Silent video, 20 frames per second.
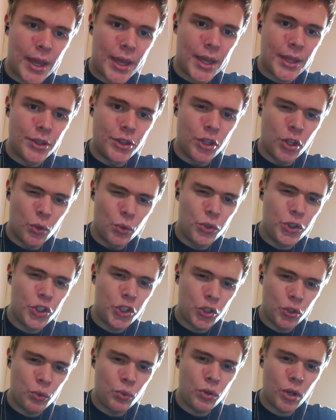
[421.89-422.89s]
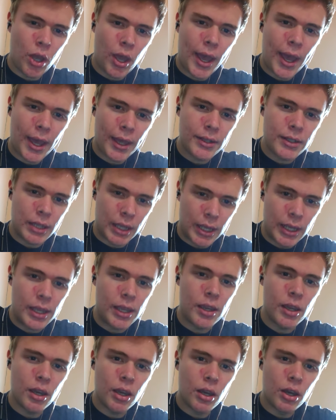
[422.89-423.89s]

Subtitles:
No sooner had he